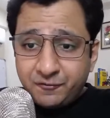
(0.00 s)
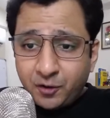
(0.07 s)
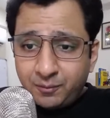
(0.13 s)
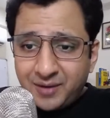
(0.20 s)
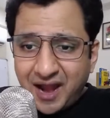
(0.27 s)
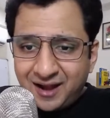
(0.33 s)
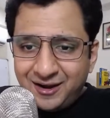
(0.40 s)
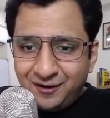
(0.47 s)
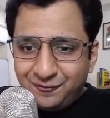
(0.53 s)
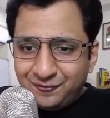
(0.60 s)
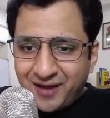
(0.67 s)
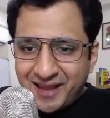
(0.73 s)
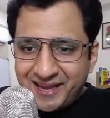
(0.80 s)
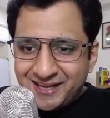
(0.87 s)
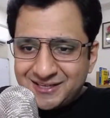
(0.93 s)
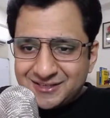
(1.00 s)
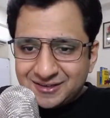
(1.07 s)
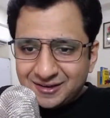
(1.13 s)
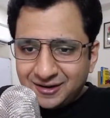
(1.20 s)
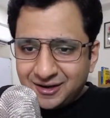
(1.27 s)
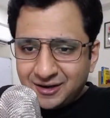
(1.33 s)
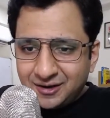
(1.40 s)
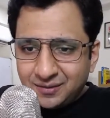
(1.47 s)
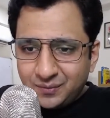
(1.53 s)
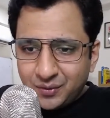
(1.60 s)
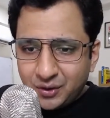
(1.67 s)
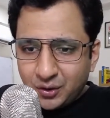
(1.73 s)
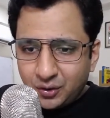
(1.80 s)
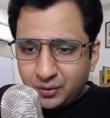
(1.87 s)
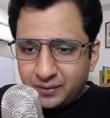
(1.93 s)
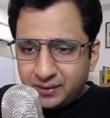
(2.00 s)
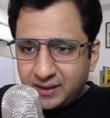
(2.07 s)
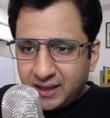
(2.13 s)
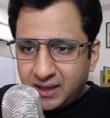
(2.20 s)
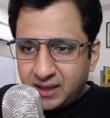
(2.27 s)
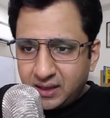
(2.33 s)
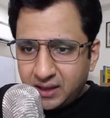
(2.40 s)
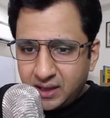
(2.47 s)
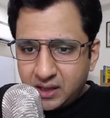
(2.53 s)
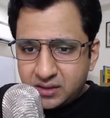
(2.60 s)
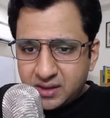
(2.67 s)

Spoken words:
from Random Vines. He